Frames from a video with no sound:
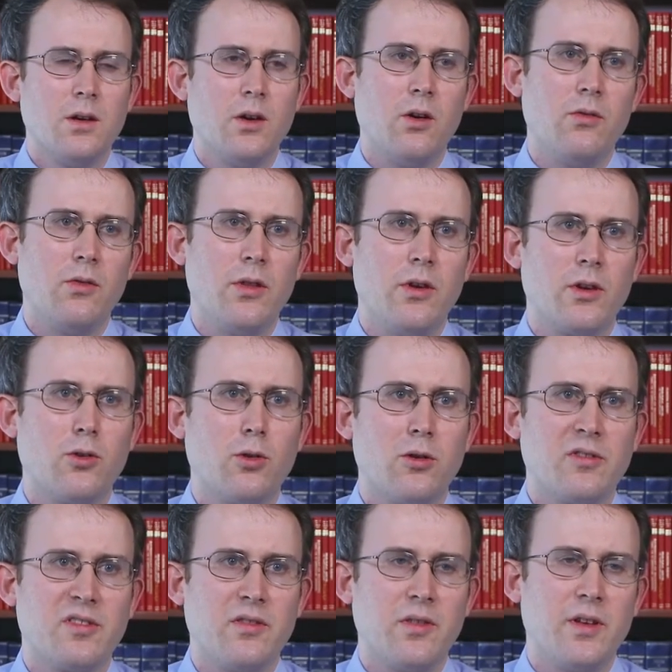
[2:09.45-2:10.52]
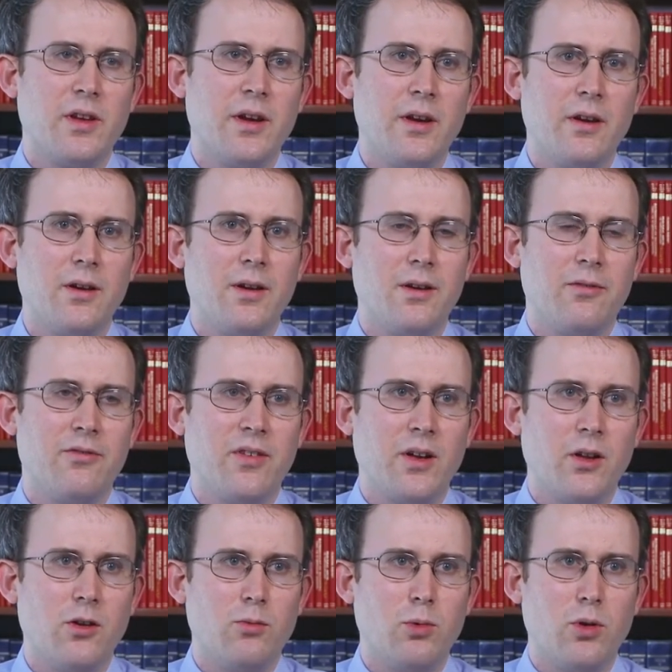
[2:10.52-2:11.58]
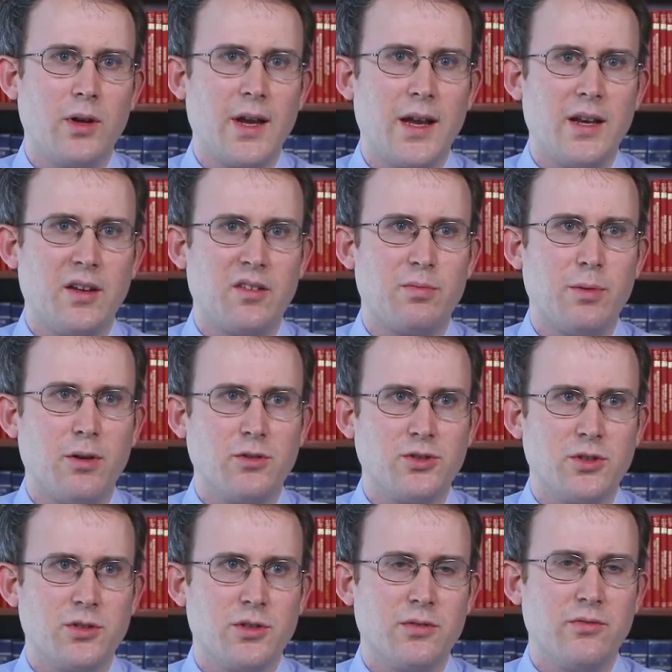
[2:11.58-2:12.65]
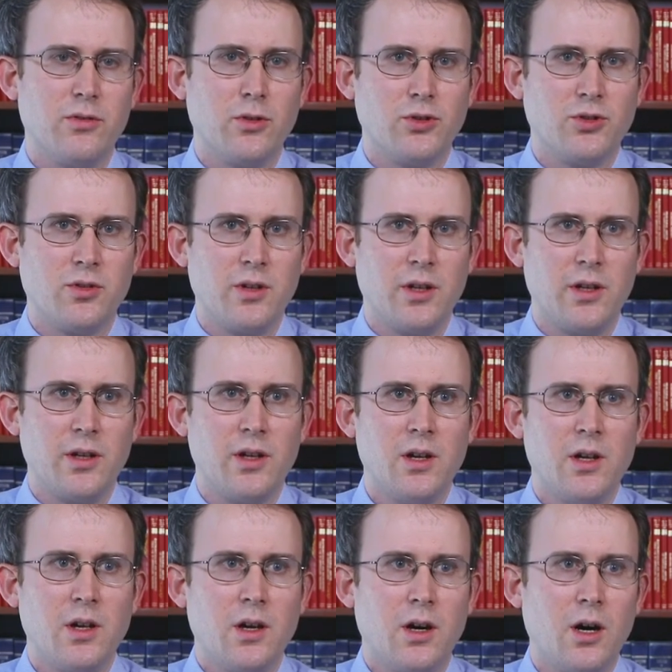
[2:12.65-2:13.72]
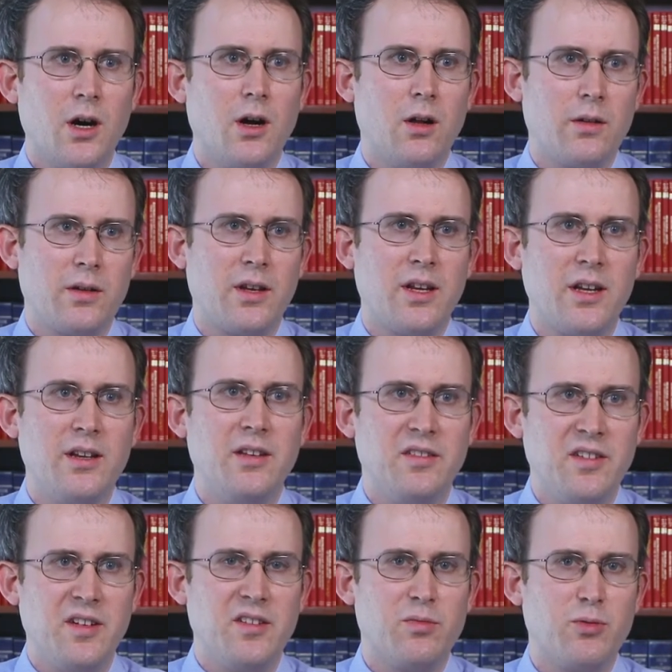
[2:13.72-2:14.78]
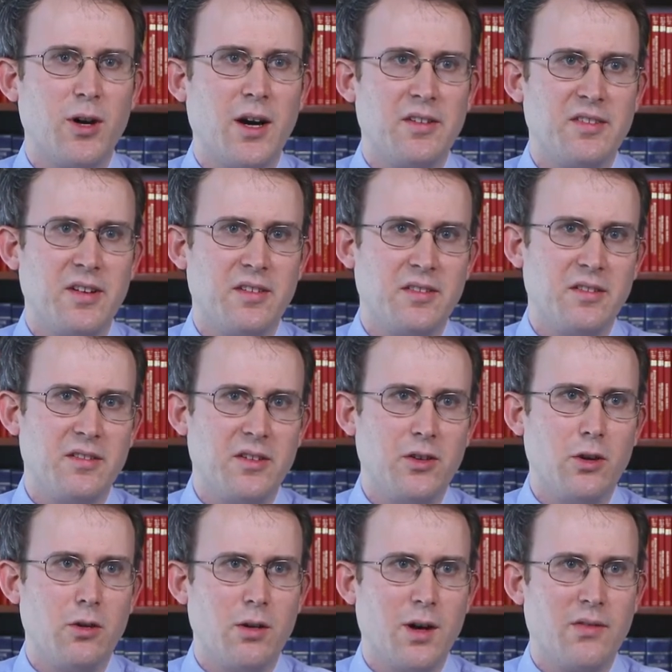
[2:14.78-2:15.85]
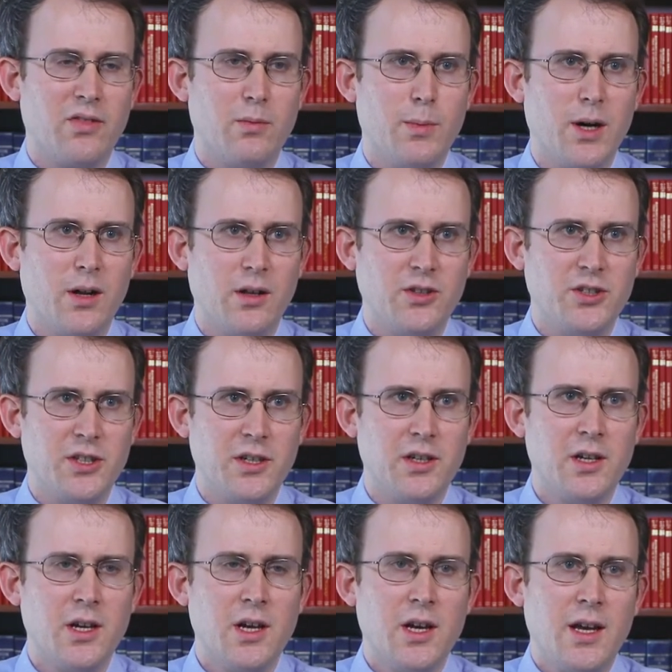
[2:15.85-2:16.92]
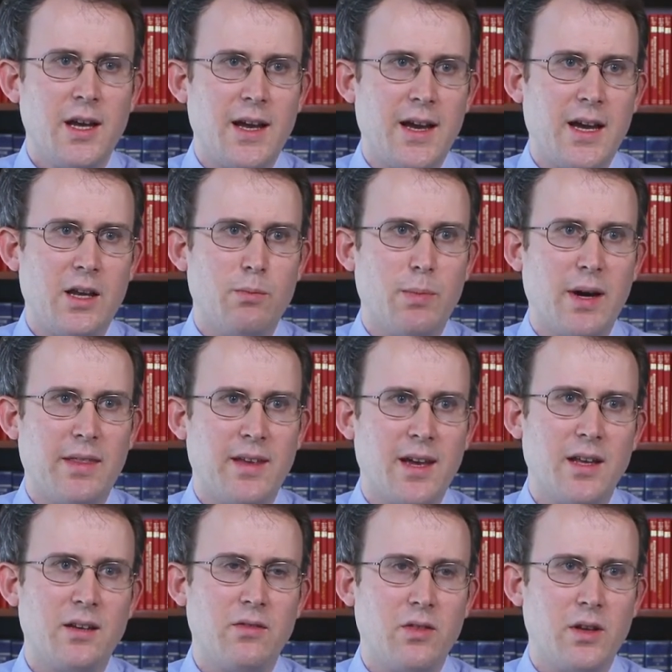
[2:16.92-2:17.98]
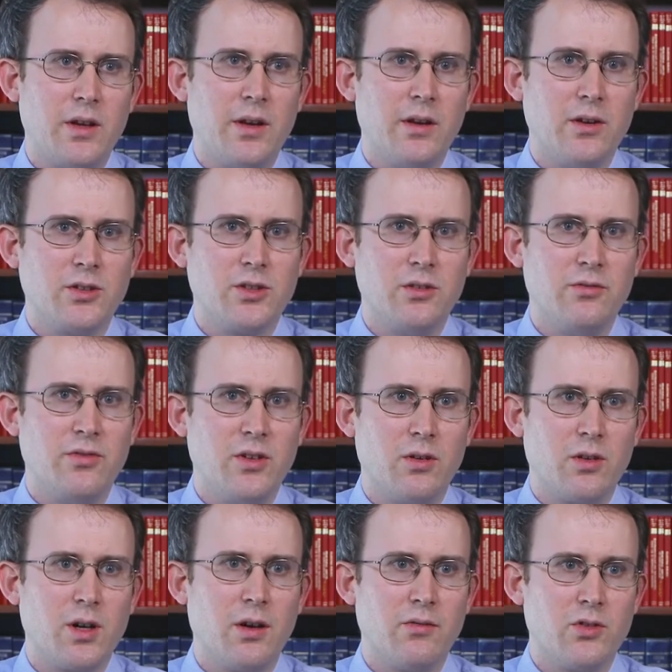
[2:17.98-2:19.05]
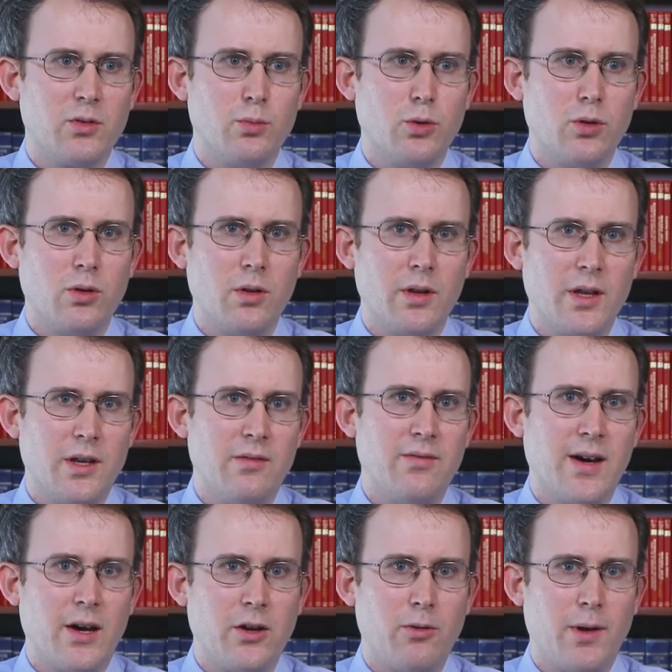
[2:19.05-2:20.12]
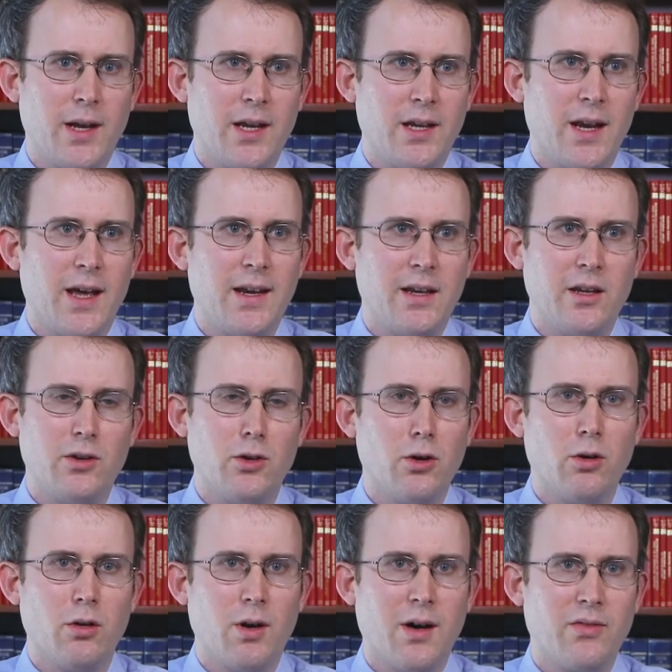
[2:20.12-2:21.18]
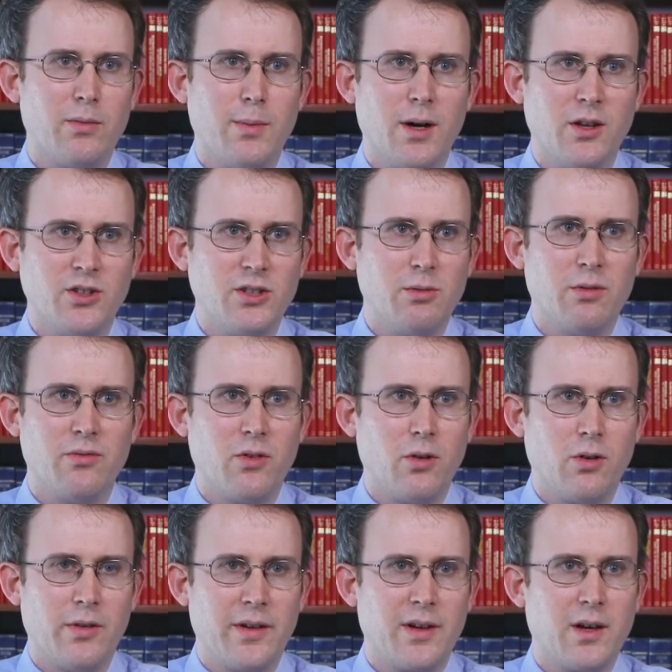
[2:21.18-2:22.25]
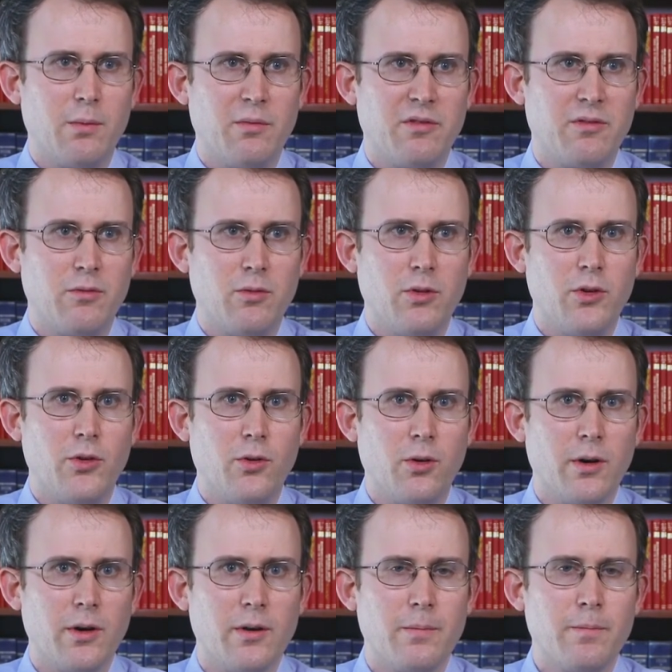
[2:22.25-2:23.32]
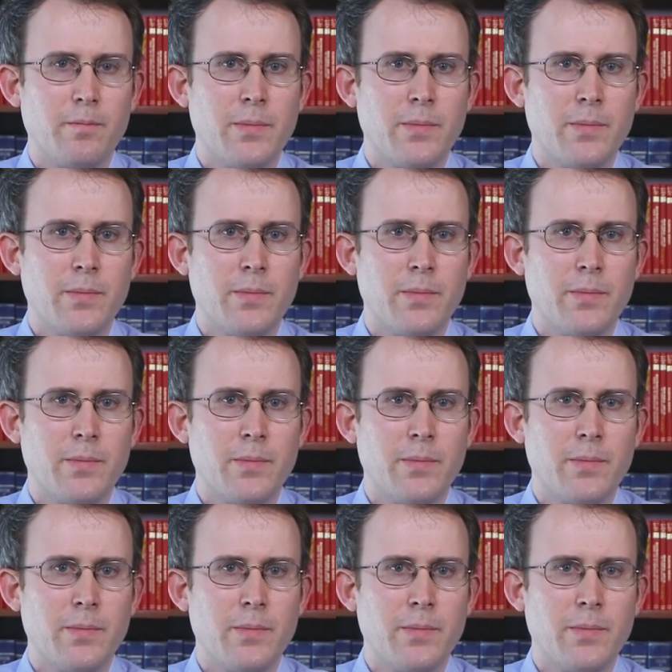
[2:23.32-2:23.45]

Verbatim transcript: Over the course of the year, a fellow will gain exposure to virtually all key disease processes in neuro-ophthalmology, and by the end of the year should feel comfortable in evaluating any neuro-ophthalmology referral that comes through the door